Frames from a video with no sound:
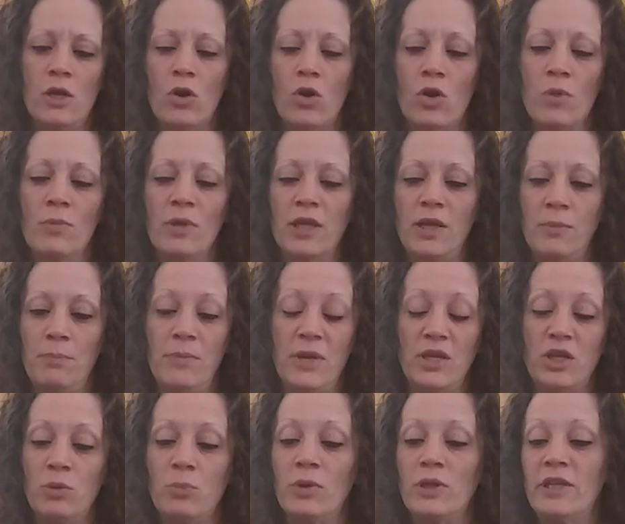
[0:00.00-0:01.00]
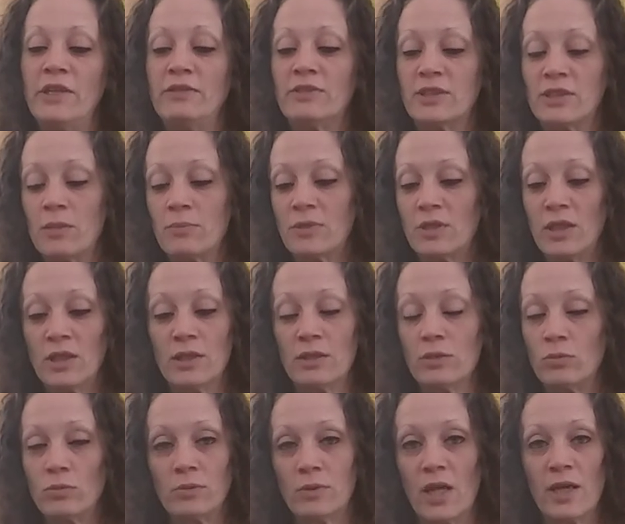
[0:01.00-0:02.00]
or make you believe something
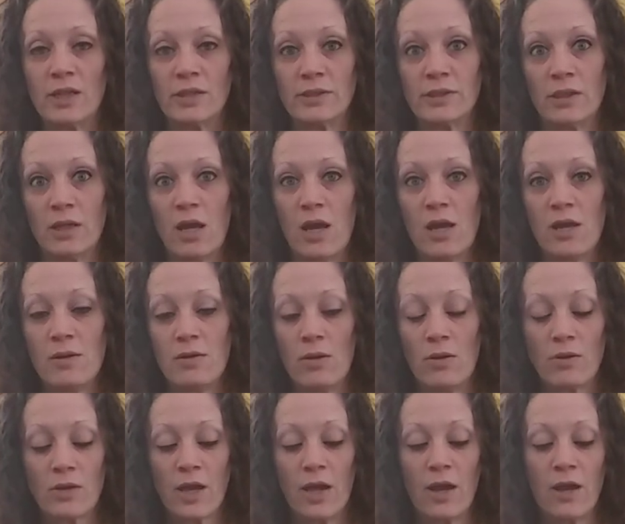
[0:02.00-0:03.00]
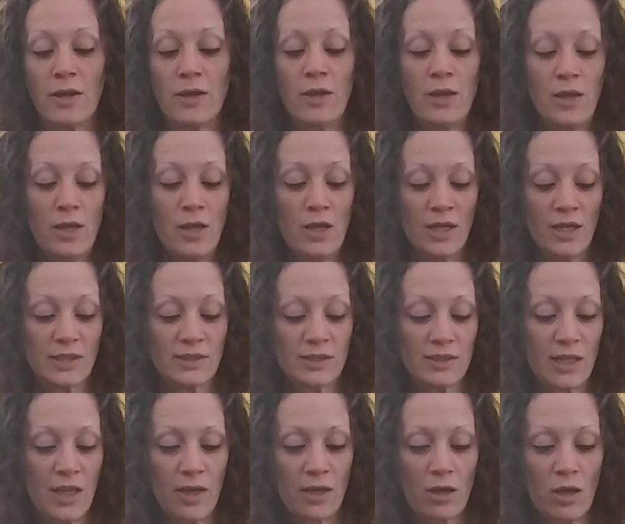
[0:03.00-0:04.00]
that it's not, okay? It's
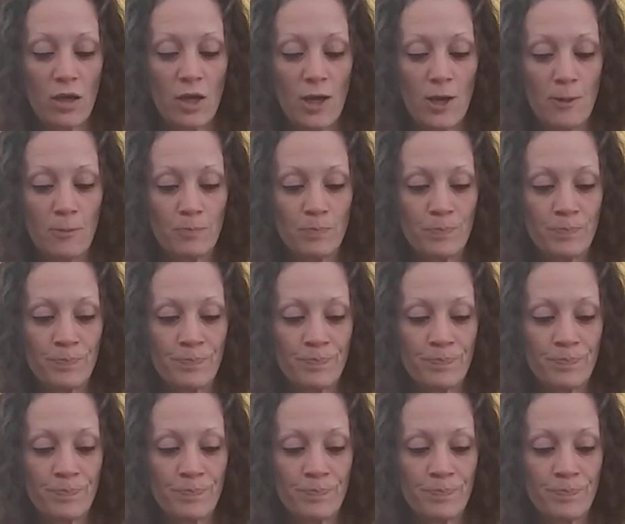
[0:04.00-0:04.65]
like, um,